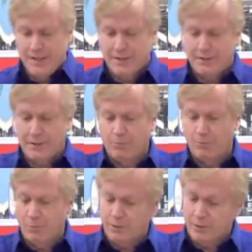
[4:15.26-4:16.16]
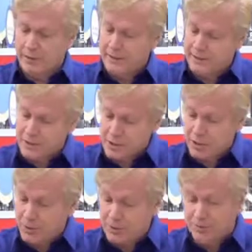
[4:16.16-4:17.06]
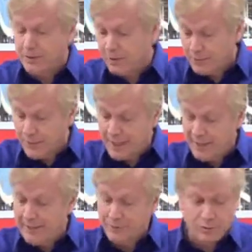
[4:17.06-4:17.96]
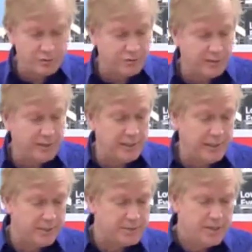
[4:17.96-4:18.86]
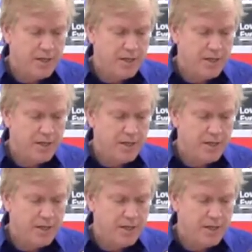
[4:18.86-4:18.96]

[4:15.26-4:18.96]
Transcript: Now, I've got one more quick cut to show you, and I'm going to hand out those free knives.